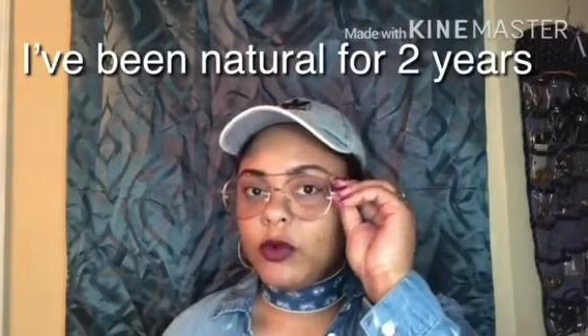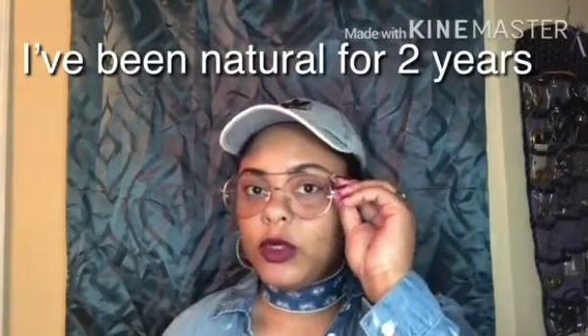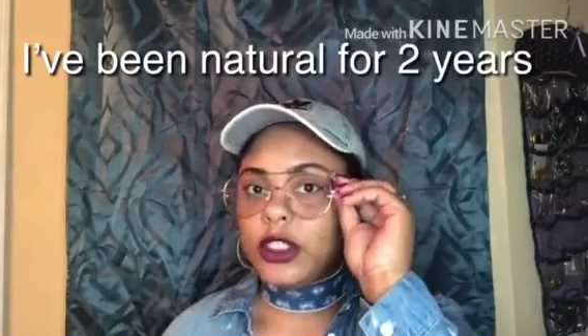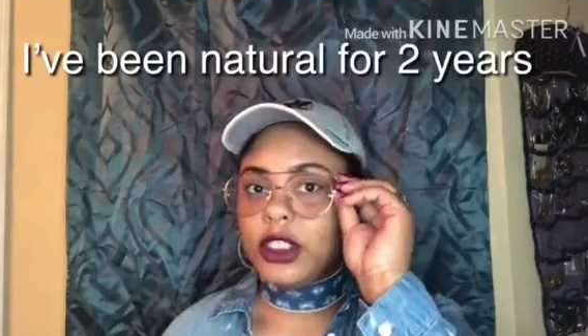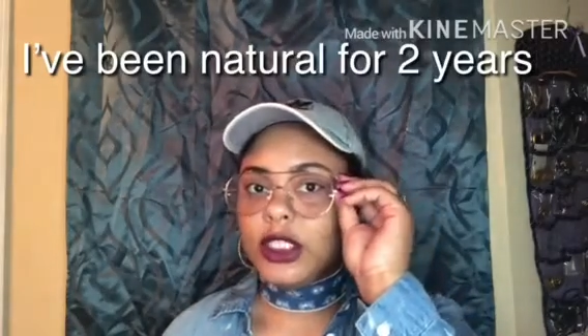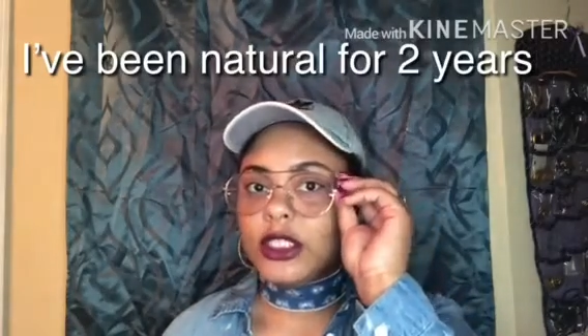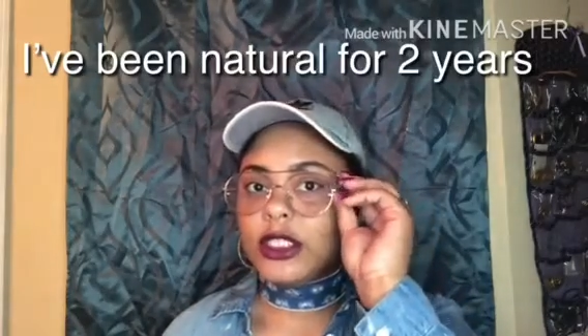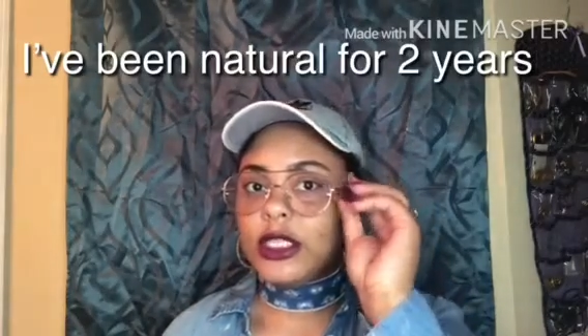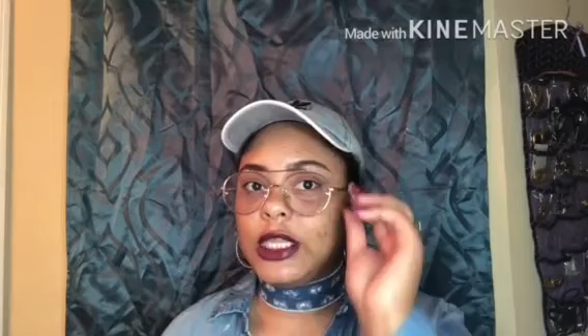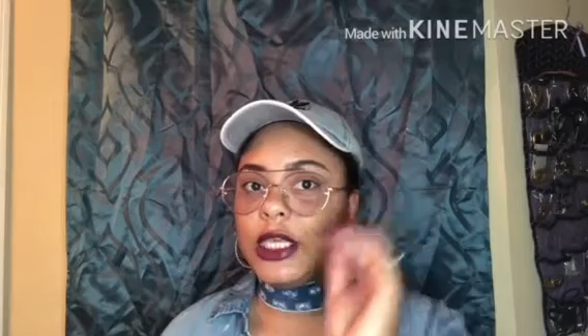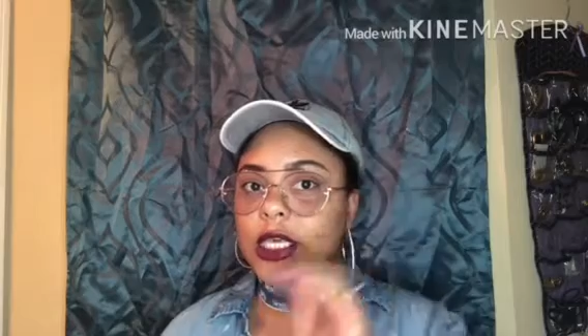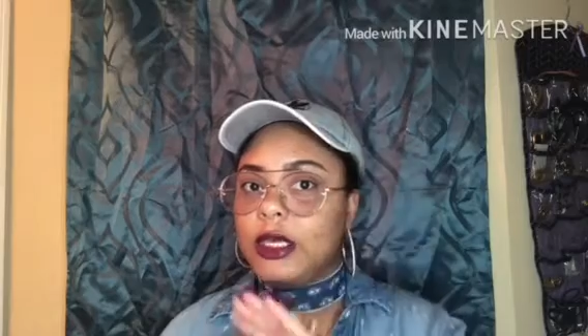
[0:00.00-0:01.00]
which is
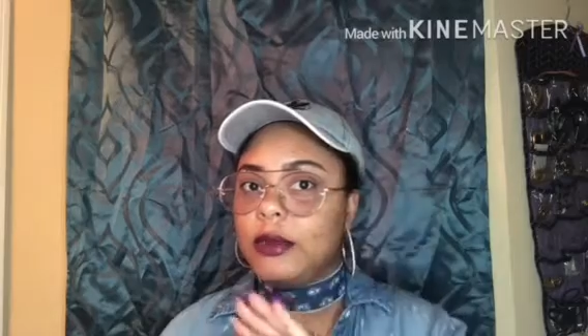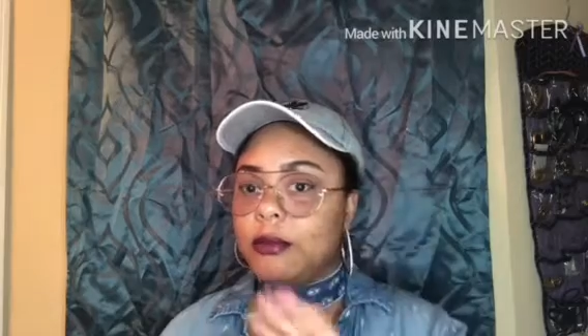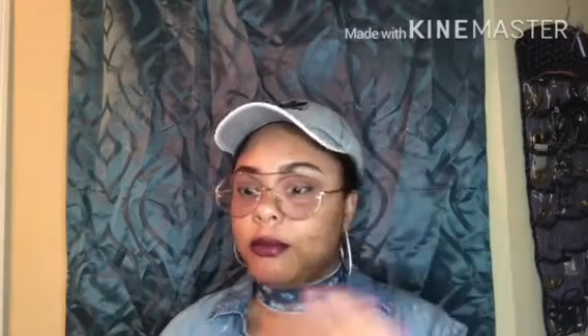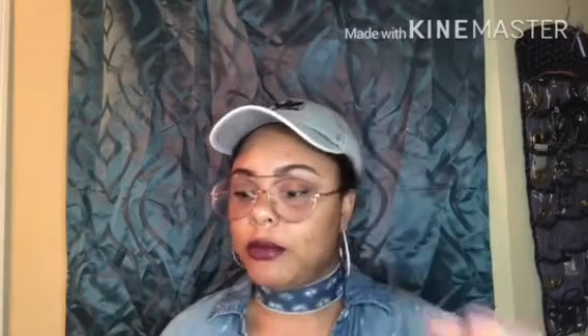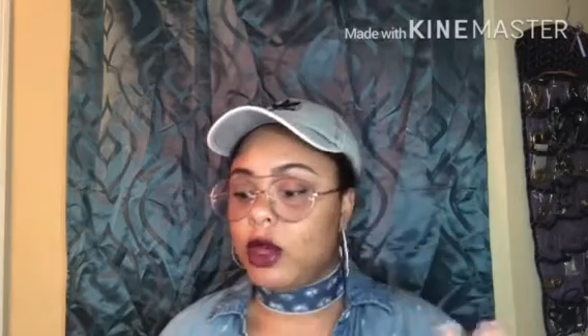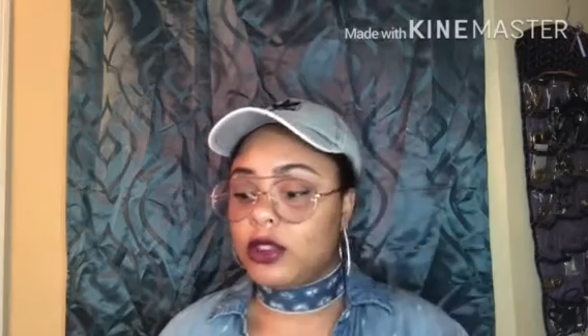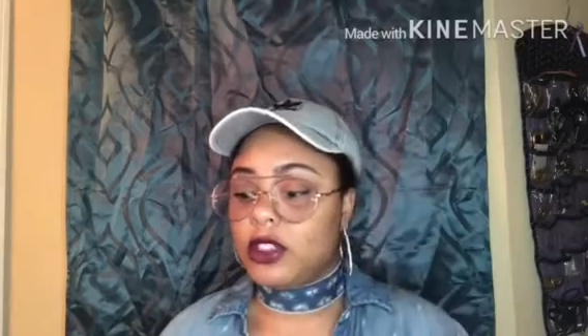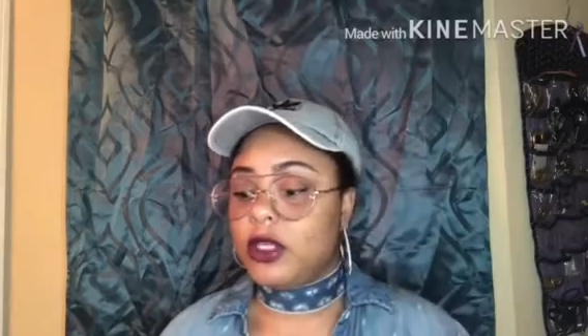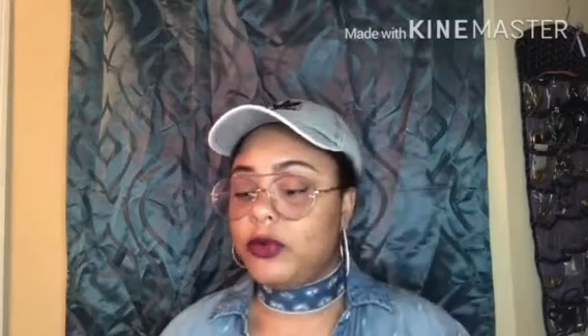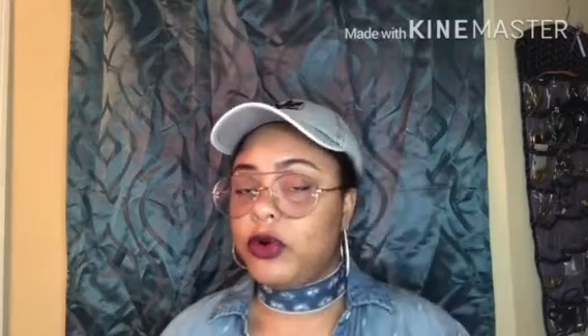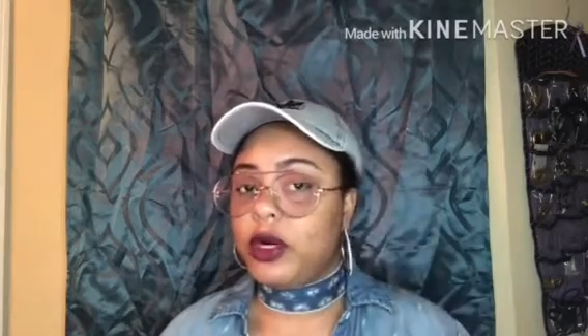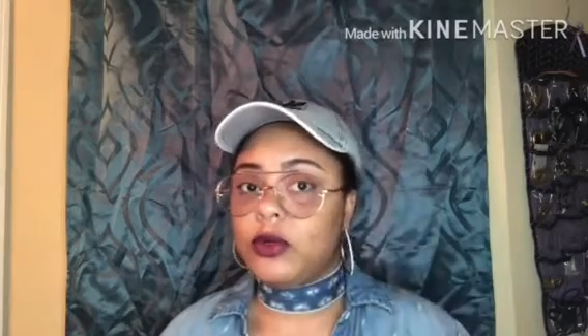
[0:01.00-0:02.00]
the most
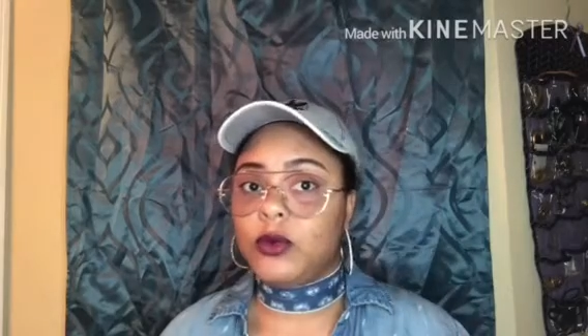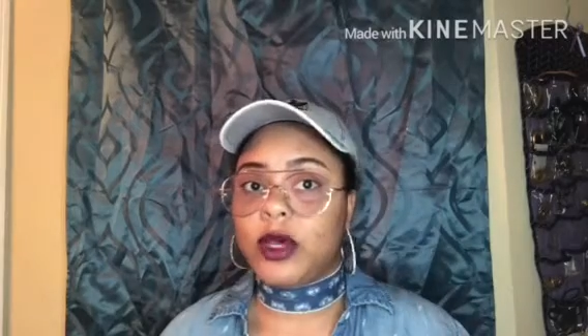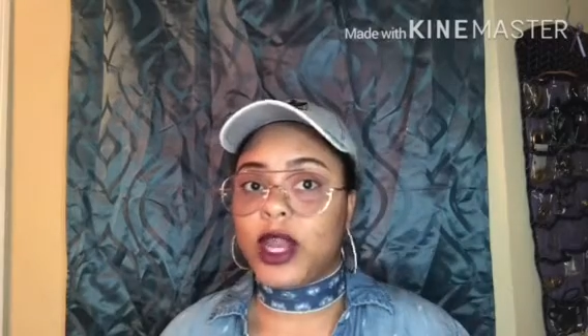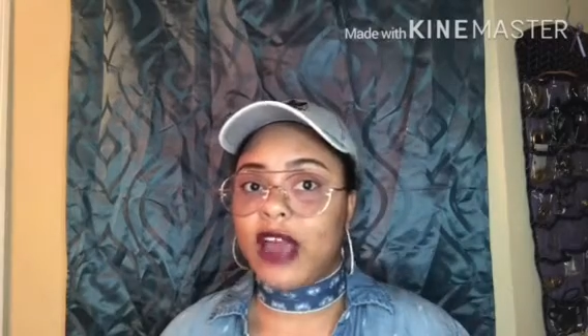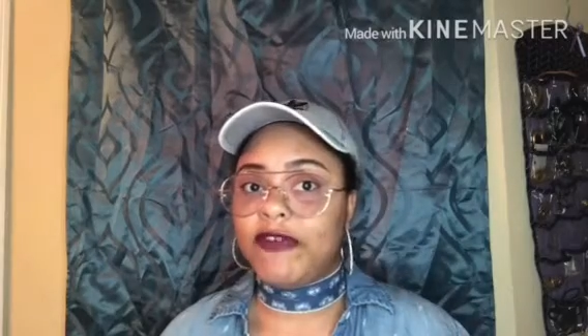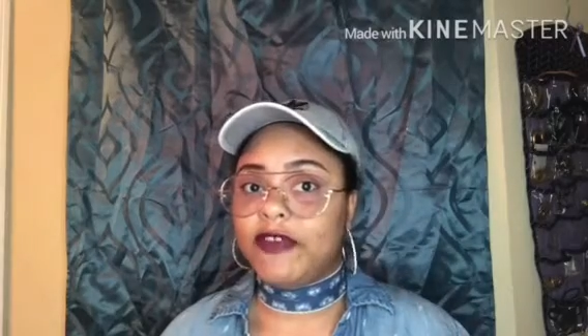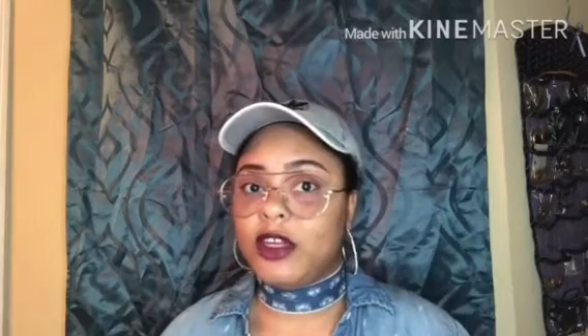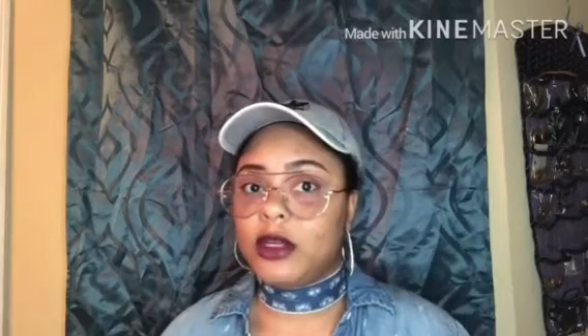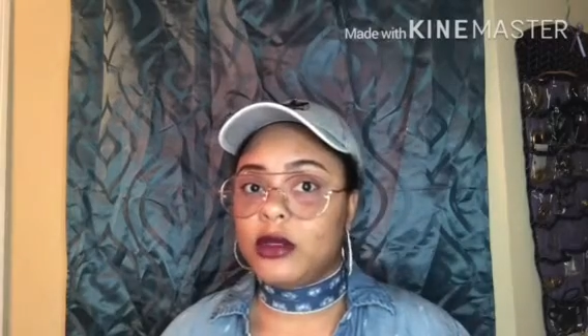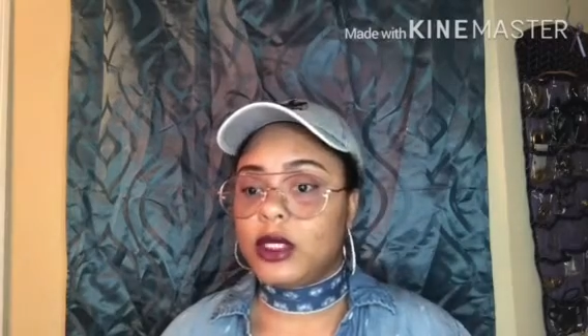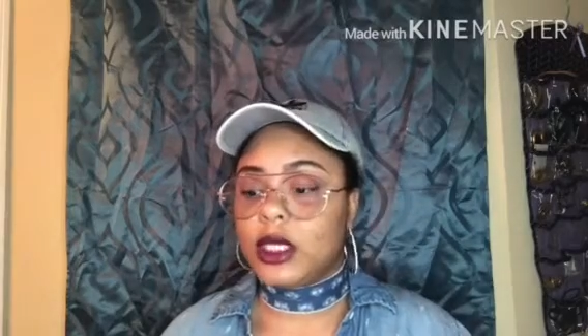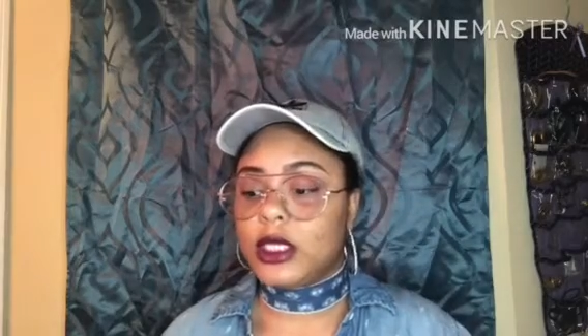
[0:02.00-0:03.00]
important one I
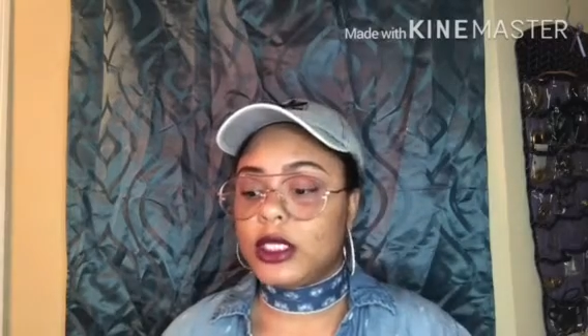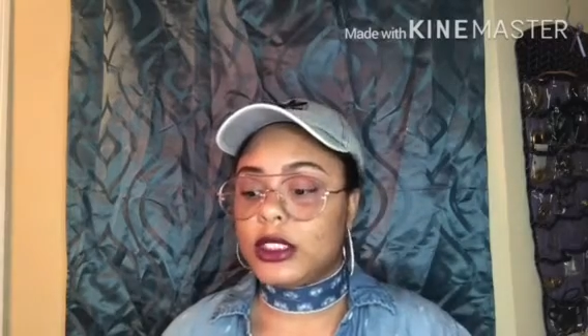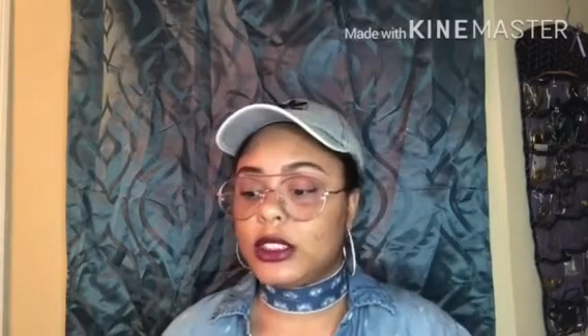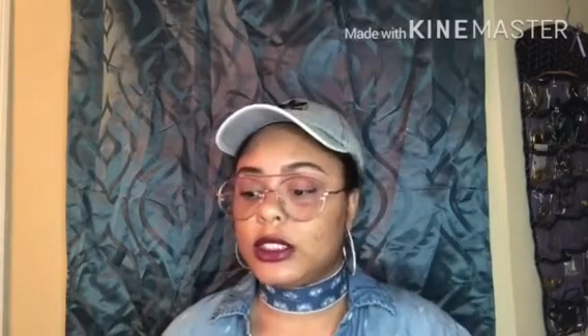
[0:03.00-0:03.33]
feel, is